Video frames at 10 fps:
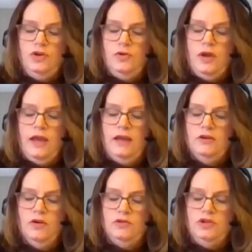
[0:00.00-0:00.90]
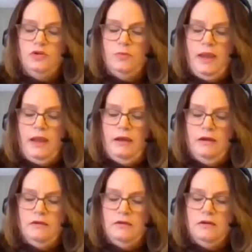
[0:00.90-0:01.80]
you can go to your
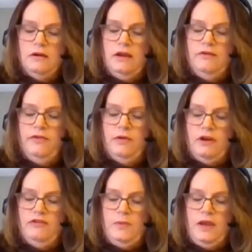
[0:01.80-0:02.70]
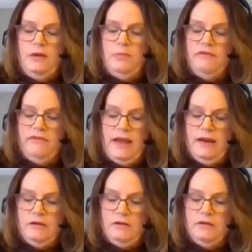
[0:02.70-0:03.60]
bank if they're an SBA
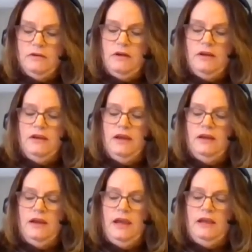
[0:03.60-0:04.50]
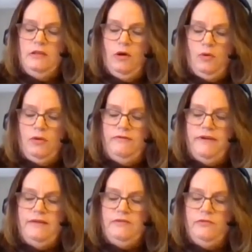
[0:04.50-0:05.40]
provider and get a loan, a
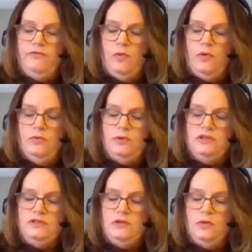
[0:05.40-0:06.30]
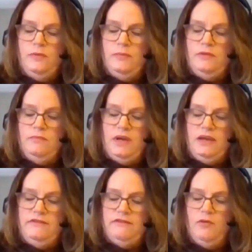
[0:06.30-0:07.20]
504, which is equipment
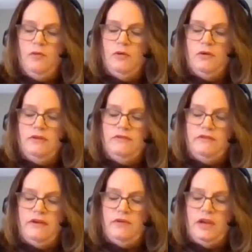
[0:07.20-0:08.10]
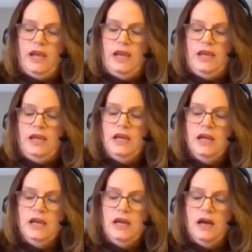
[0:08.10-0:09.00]
based, or a 7A
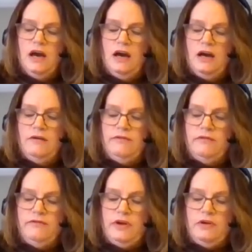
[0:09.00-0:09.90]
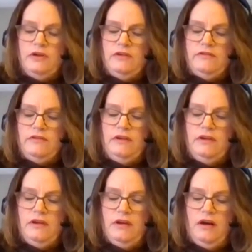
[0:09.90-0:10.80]
for various
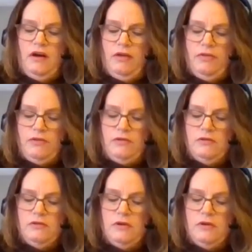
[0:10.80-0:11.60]
other